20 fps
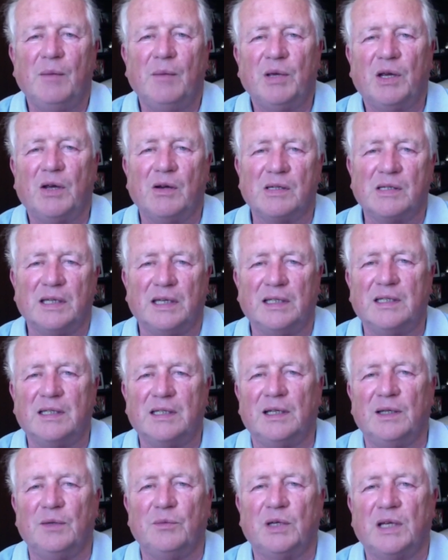because
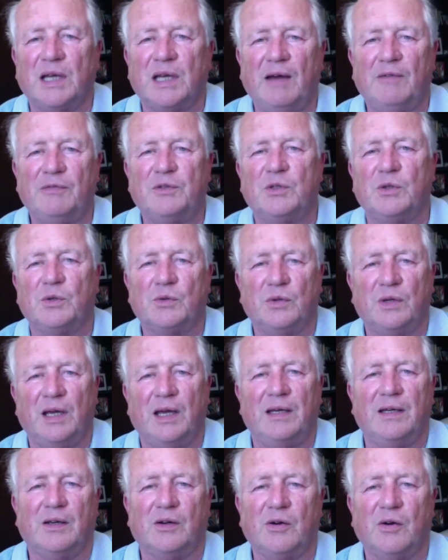Italy would have to
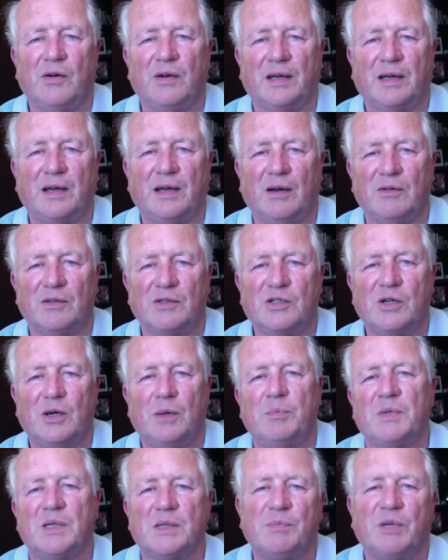create a current account
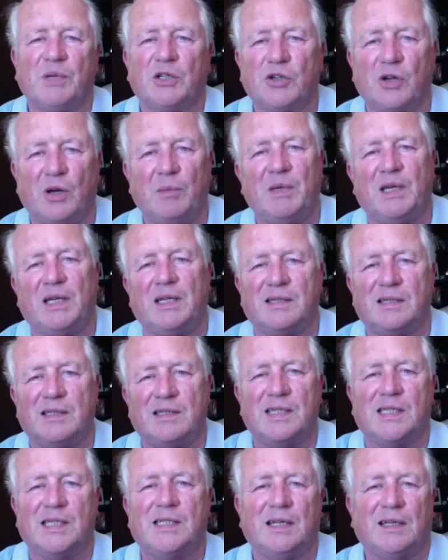surplus, but Germany is
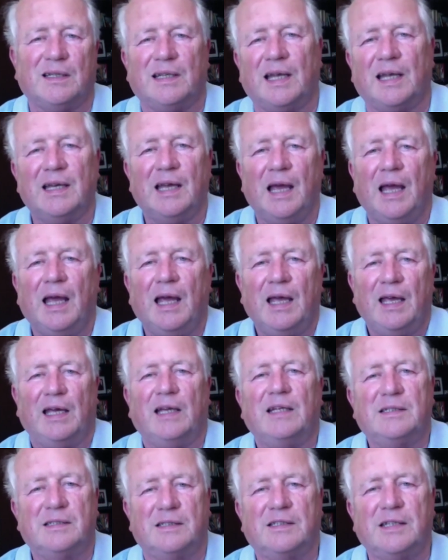insisting that
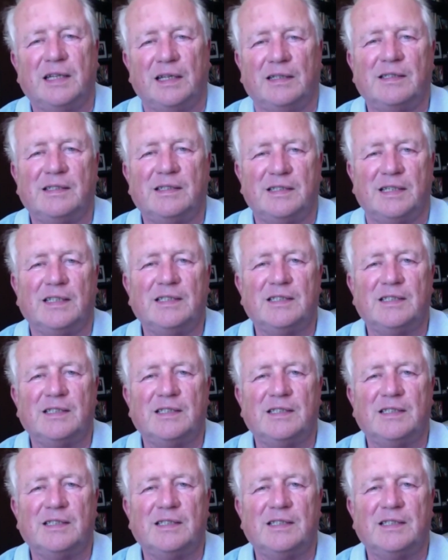it sits